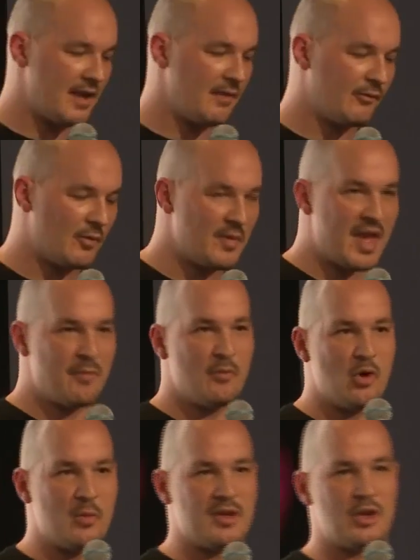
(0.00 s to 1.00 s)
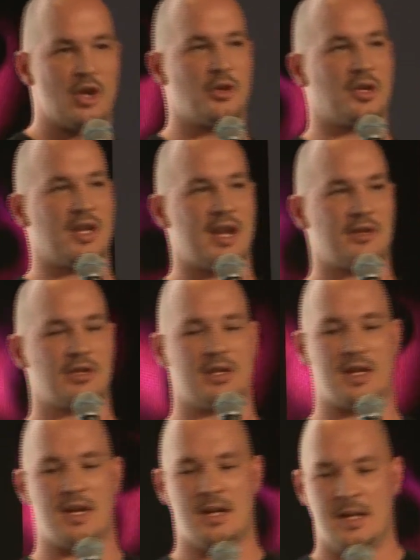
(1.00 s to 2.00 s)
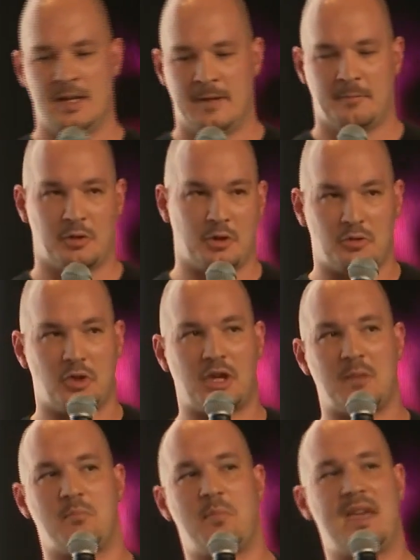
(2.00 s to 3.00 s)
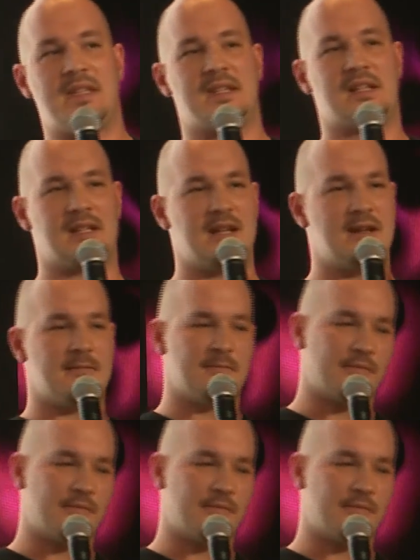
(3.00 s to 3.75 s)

then from that moment on, you can actually, you can basically